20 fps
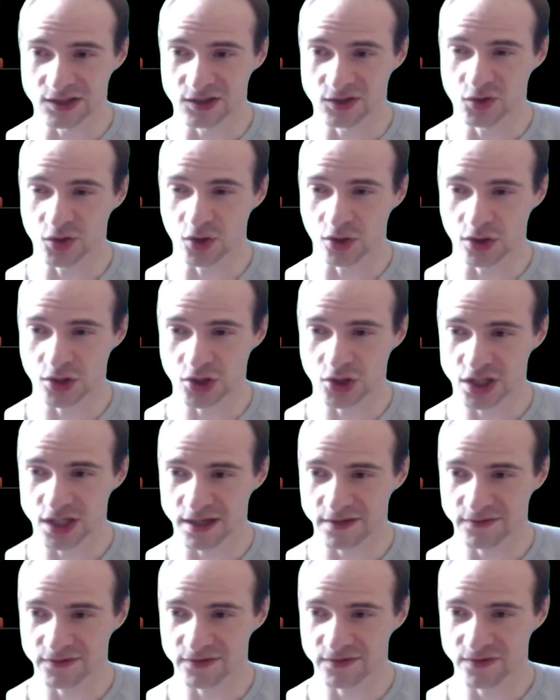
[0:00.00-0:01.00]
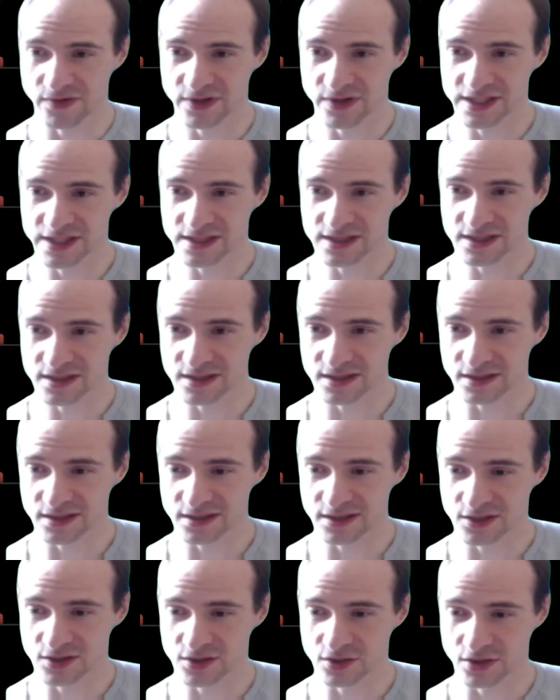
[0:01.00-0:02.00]
donk shoved this
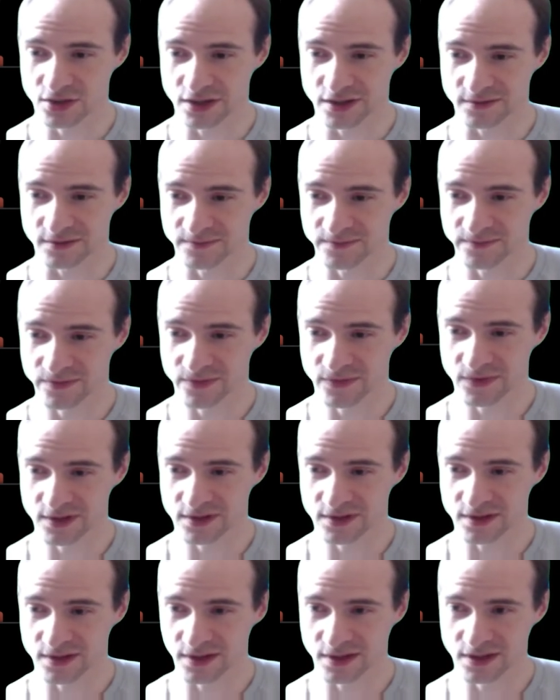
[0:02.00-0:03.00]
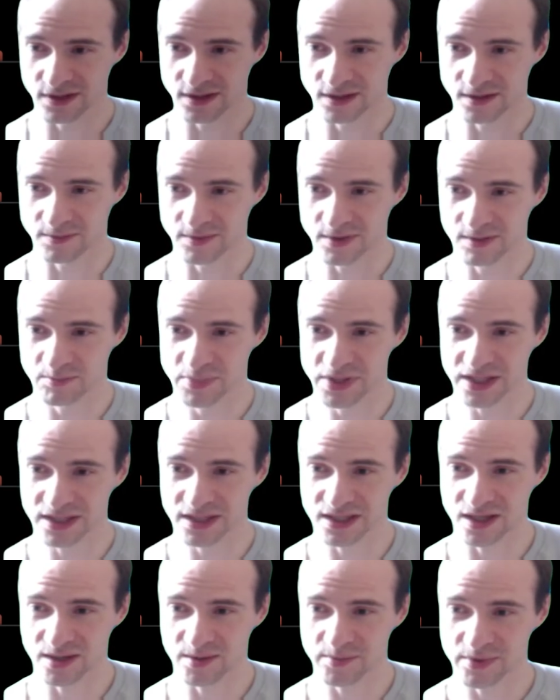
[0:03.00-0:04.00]
uh, turn. Um, he
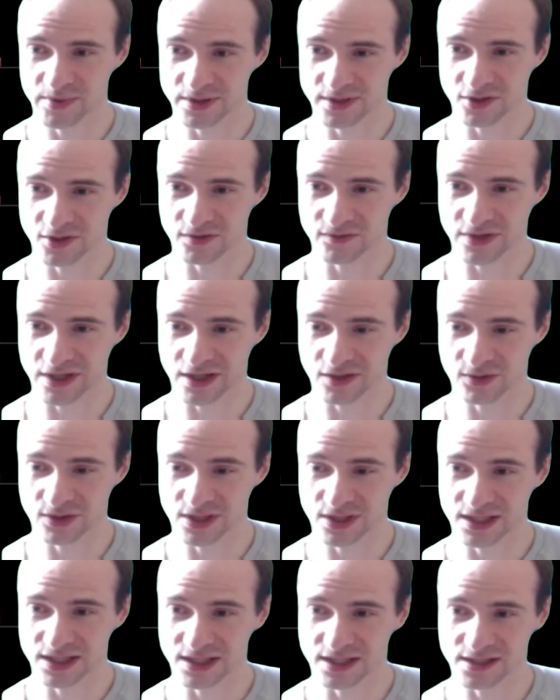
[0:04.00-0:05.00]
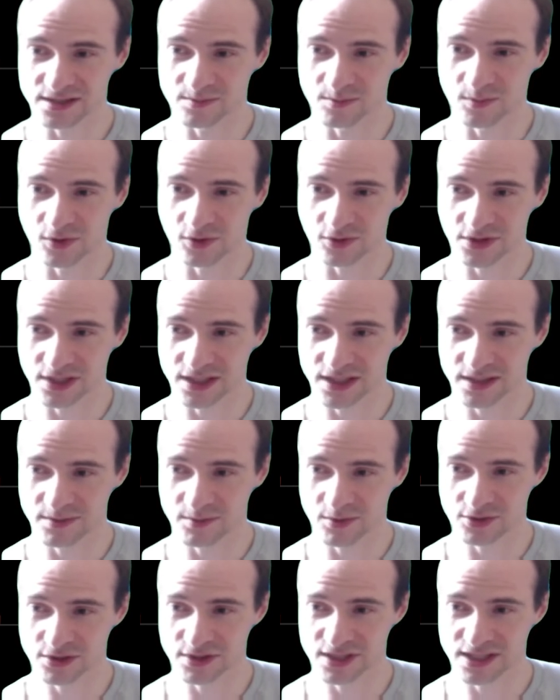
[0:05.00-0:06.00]
picked up a lot of equity against most,
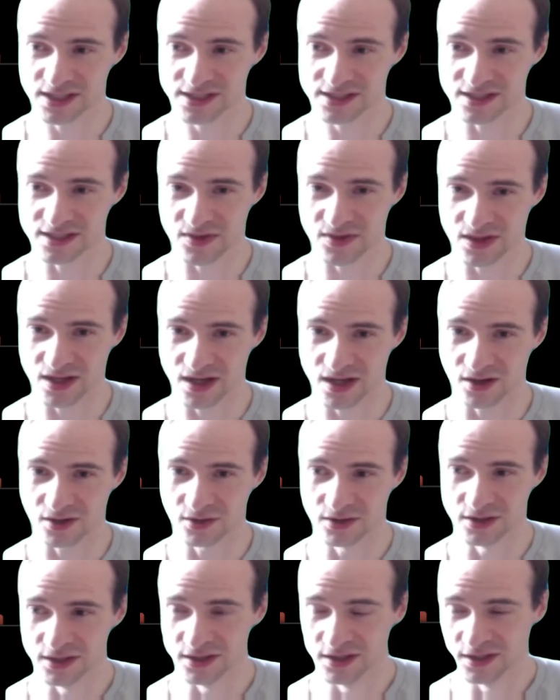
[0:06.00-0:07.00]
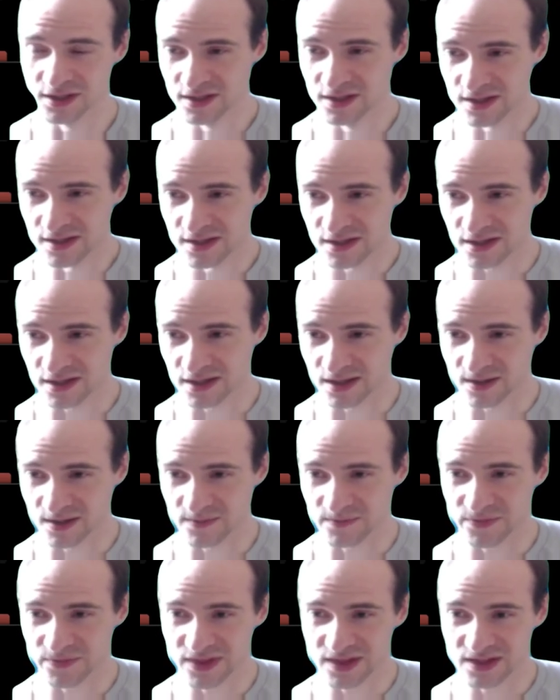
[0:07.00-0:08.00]
most hands, and now
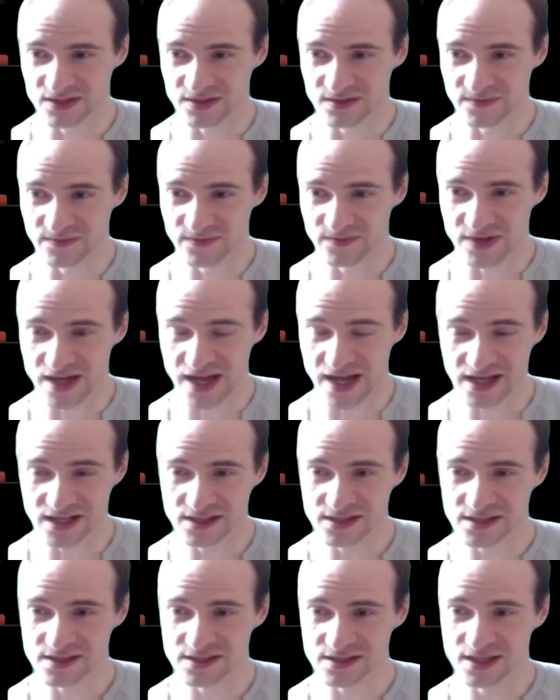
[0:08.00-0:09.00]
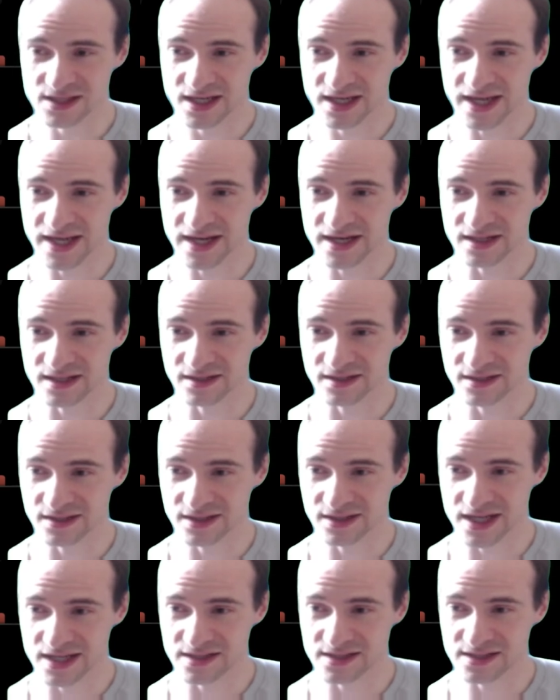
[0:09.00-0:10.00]
um, hence can
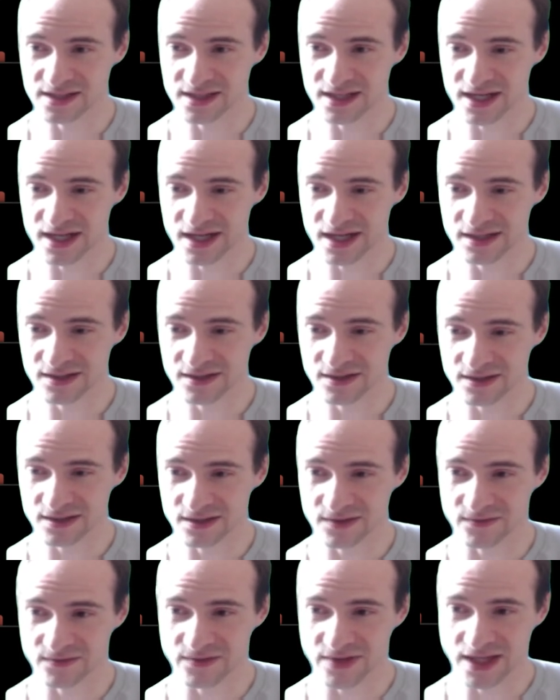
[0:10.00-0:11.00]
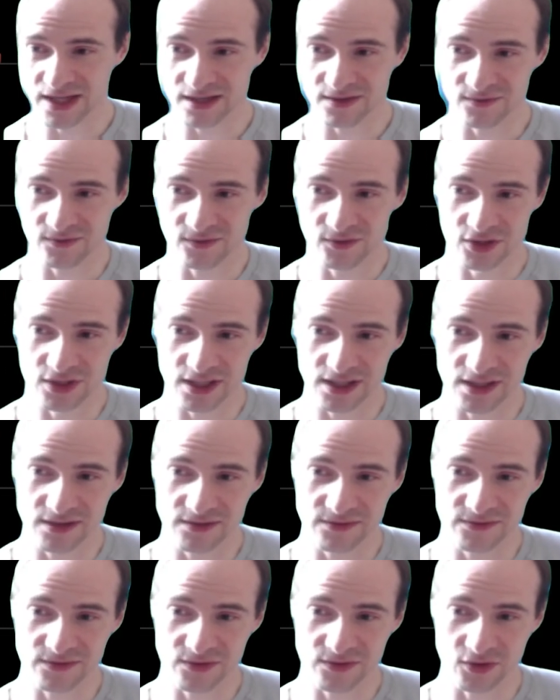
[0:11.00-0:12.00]
get scared that would
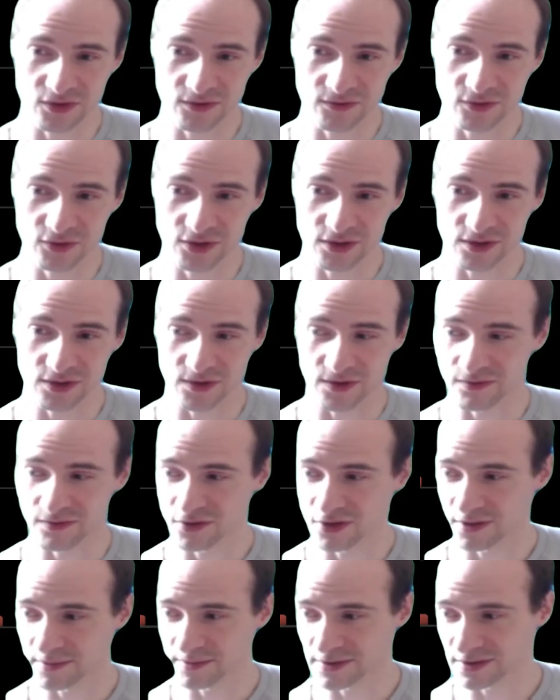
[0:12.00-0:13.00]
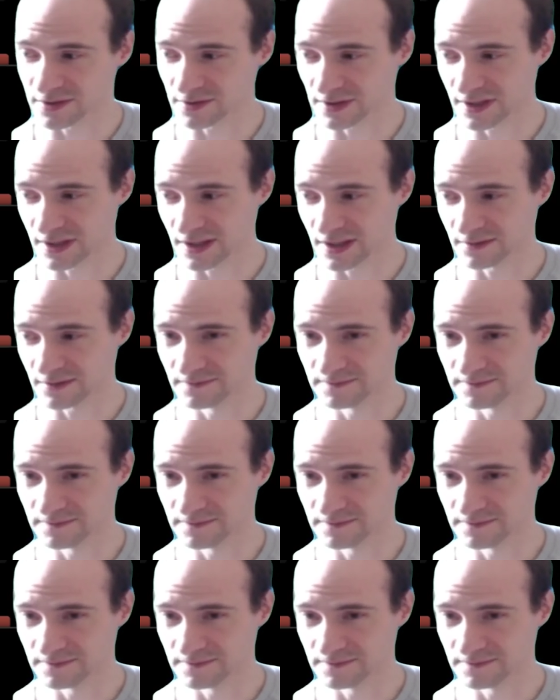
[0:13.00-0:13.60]
have not folded on the flop. So yeah,